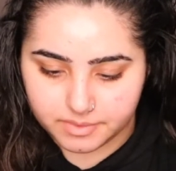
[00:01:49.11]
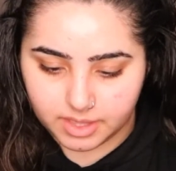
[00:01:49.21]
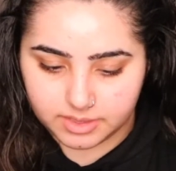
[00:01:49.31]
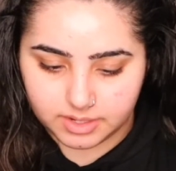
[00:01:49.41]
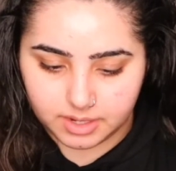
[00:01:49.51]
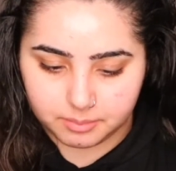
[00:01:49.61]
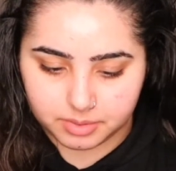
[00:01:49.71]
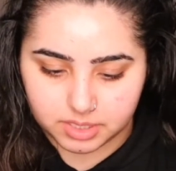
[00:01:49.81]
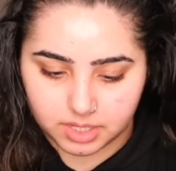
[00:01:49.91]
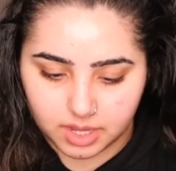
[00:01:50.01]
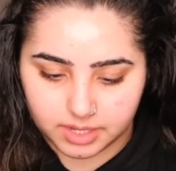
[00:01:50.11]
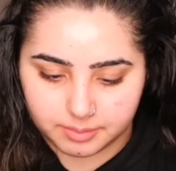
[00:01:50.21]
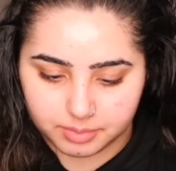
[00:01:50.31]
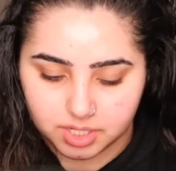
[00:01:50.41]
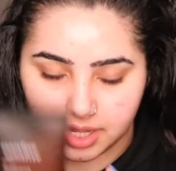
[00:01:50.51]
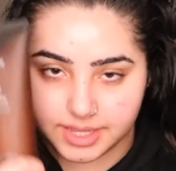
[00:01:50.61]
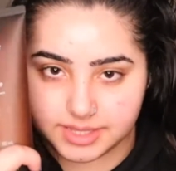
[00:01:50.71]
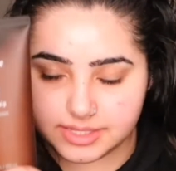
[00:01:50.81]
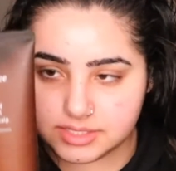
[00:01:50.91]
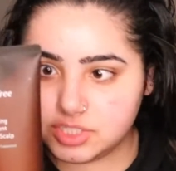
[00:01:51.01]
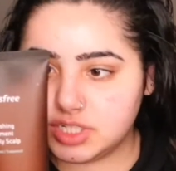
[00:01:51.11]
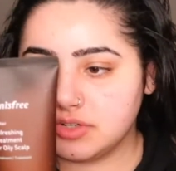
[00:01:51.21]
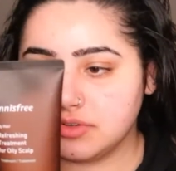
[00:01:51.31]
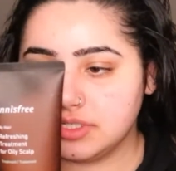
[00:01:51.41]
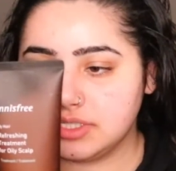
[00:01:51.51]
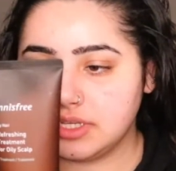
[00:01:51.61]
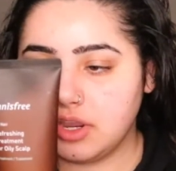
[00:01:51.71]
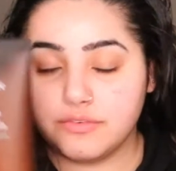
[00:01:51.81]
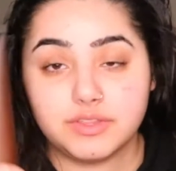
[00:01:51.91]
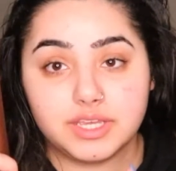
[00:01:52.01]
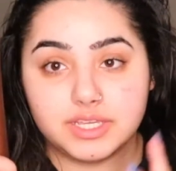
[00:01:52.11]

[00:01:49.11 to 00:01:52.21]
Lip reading: and then apply this generously over the